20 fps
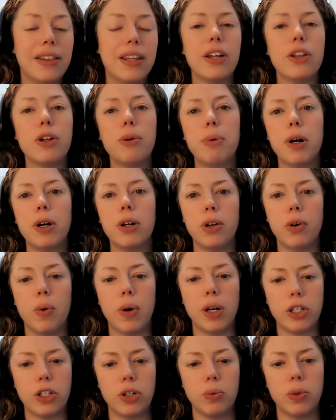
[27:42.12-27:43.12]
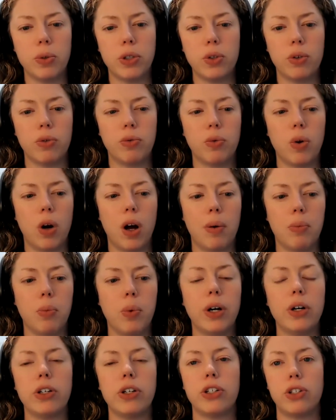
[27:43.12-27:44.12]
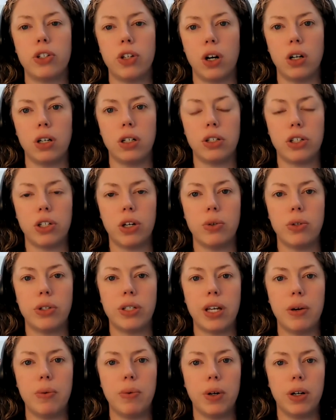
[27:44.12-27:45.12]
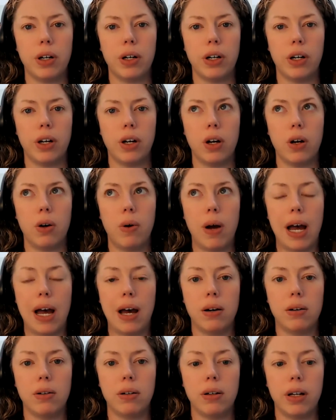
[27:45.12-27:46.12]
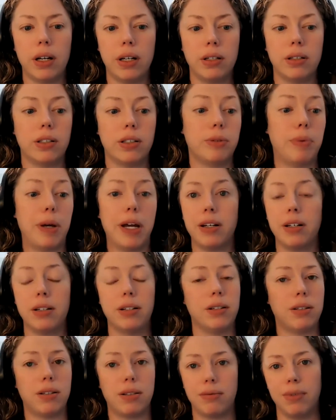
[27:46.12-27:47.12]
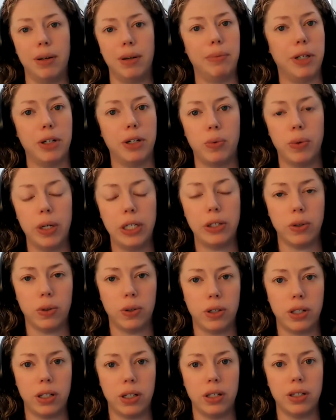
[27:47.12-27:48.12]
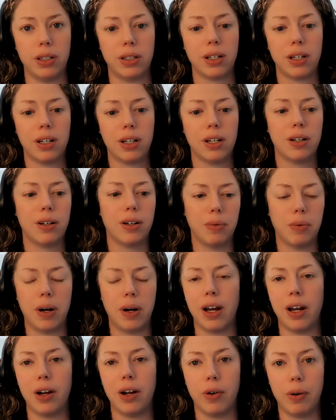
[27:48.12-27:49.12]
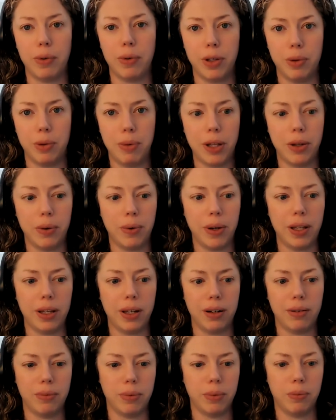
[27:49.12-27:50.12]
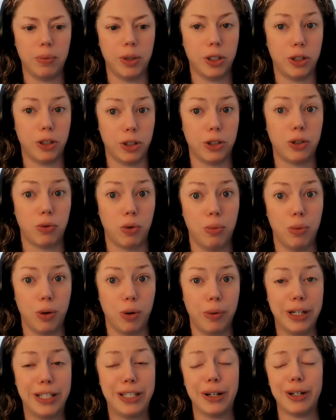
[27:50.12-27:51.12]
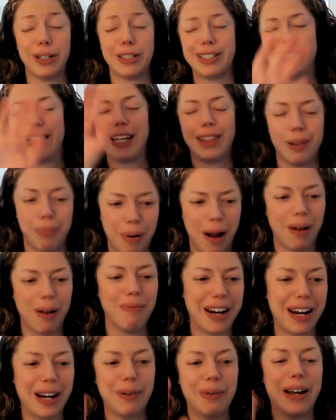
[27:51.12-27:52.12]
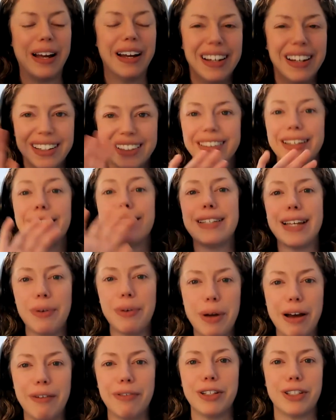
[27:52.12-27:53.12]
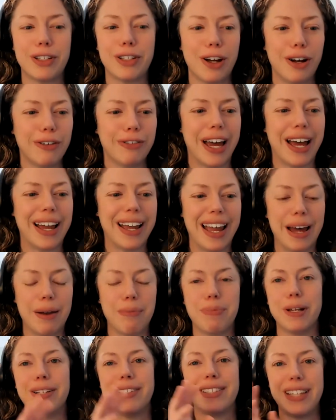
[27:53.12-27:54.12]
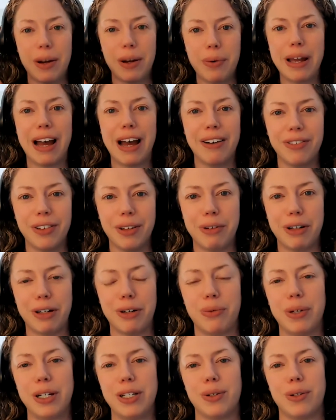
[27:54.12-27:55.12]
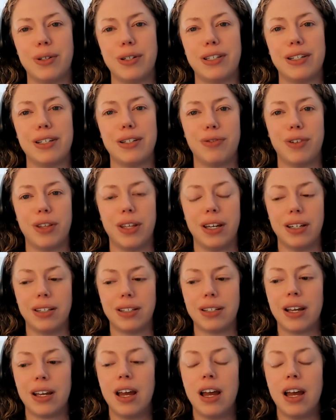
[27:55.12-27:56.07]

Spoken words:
the other part of the question was sort of where to start. So say we're going to go out and spend limited resources. And I agree with you, by the way, that we should just throw more resources at the problem. But anyway, let's say we haven't solved that yet, but say we have limited resources for this.